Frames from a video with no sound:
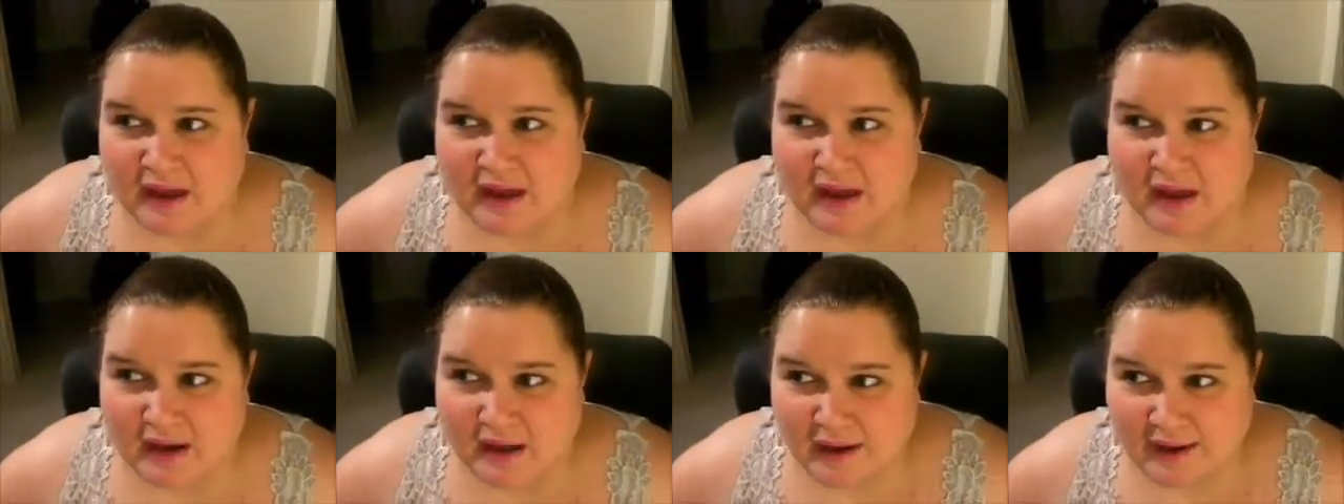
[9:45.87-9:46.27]

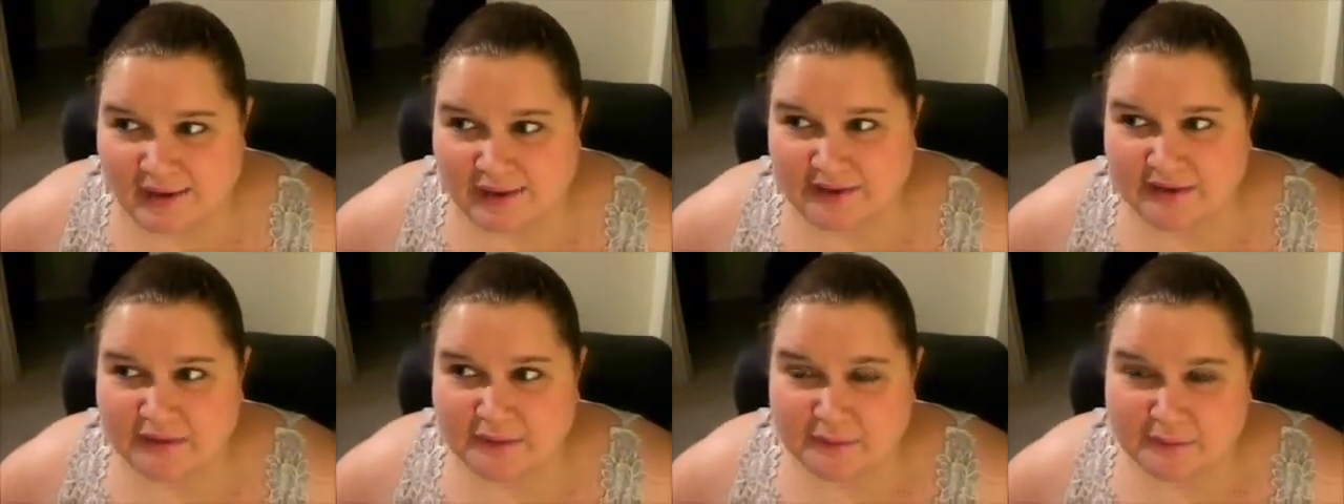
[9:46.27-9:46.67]

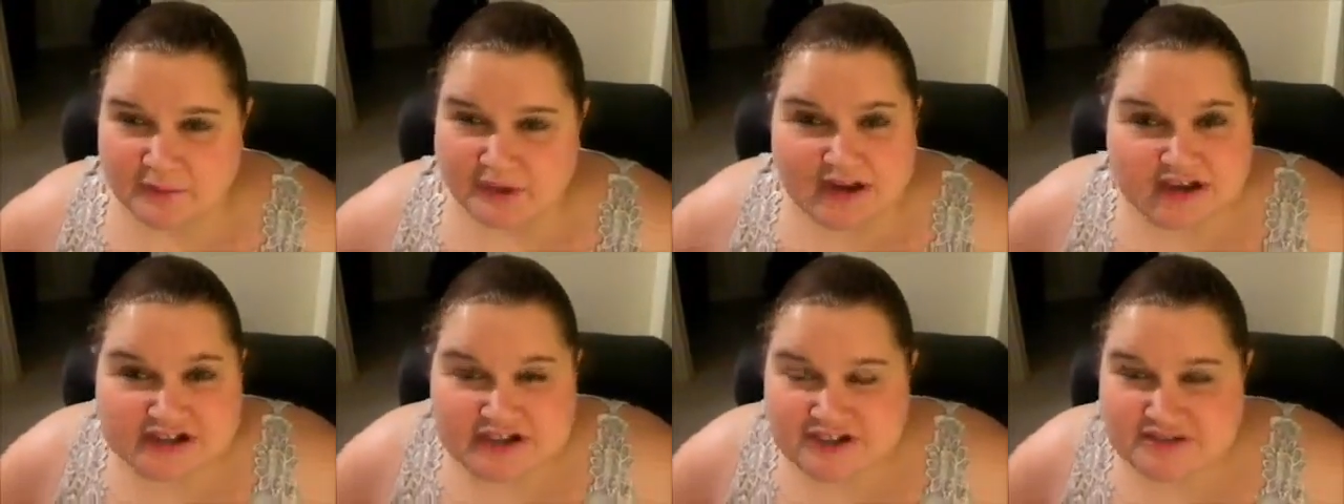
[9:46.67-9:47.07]
I
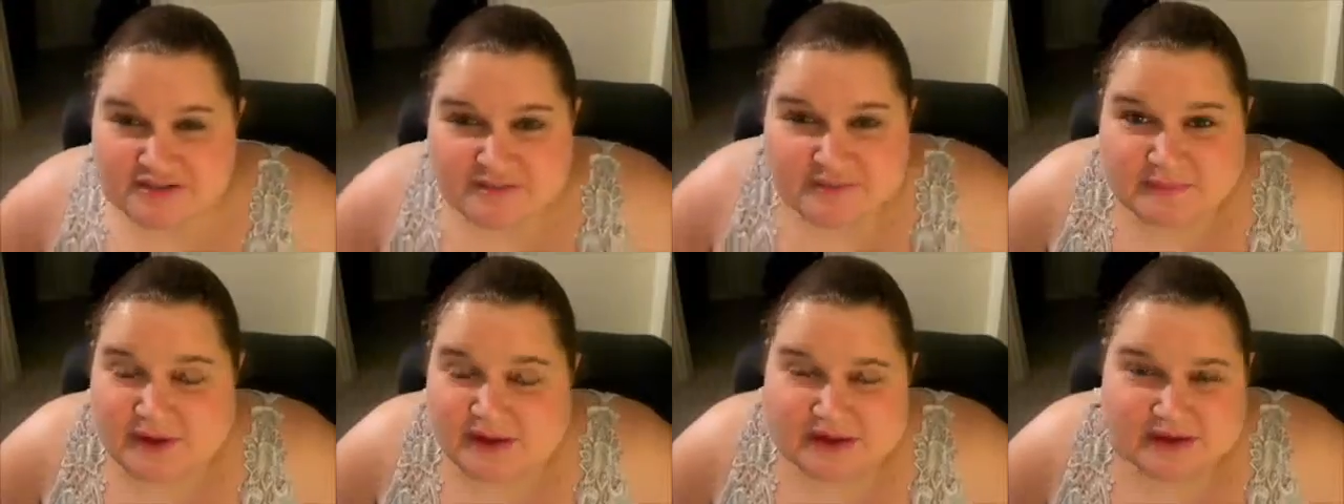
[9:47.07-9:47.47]
wear
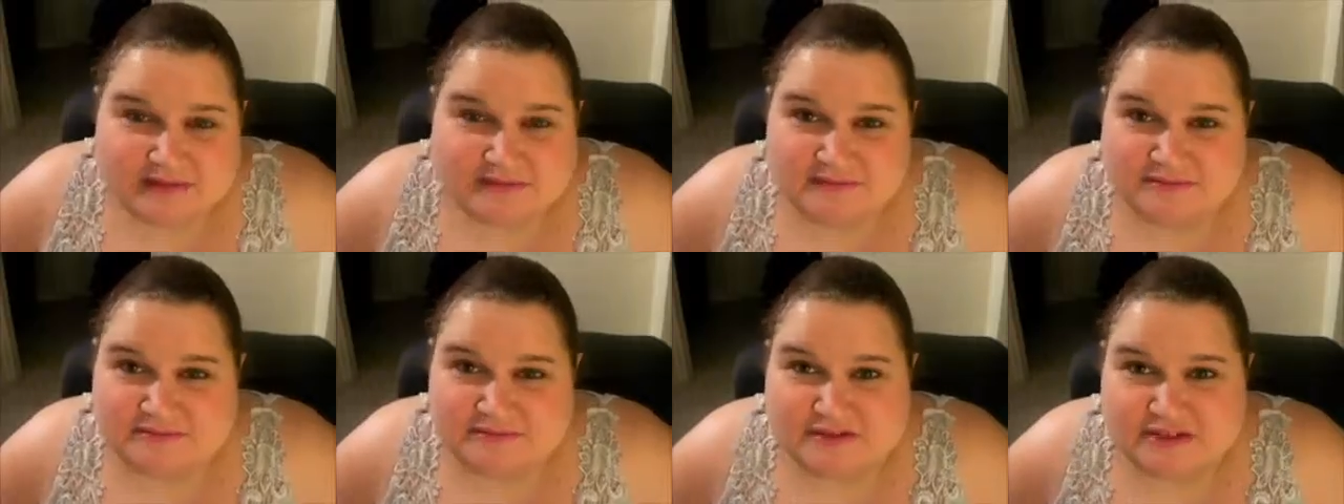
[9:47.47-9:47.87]
just
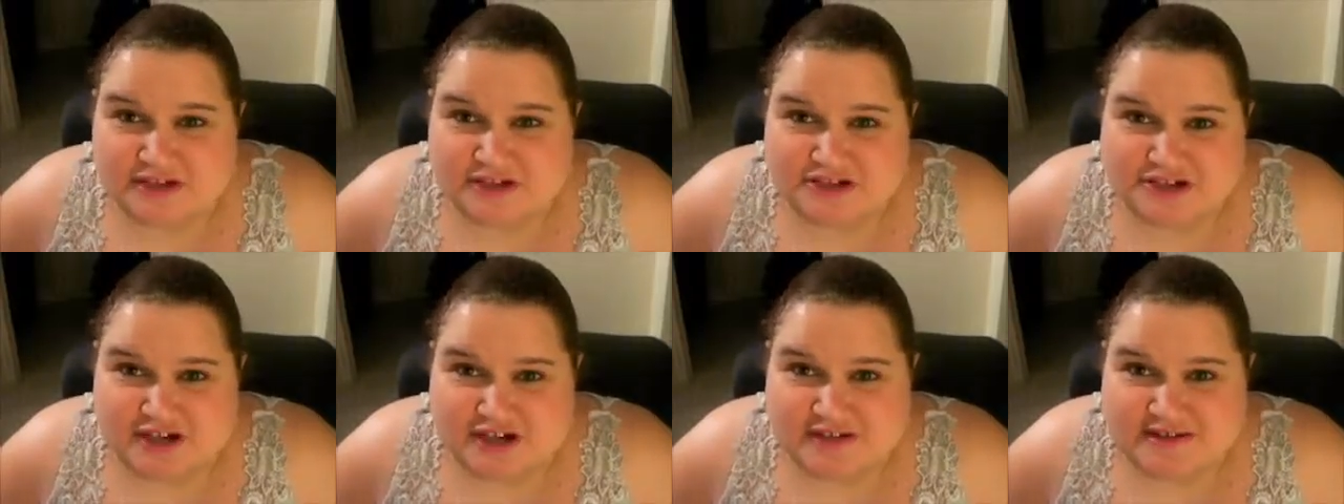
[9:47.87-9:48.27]
my
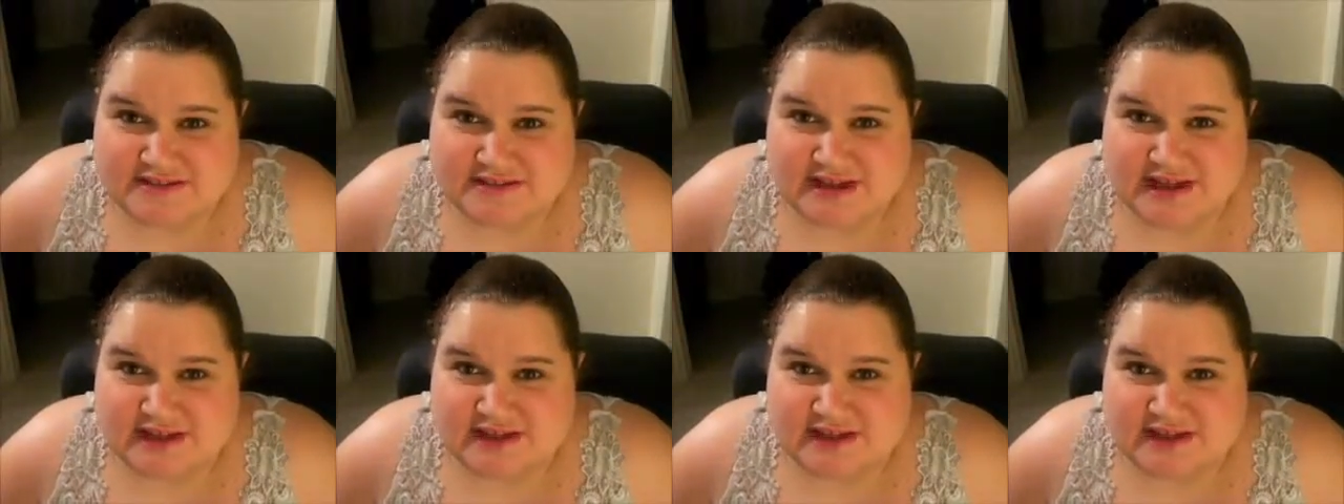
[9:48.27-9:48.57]
nightdress,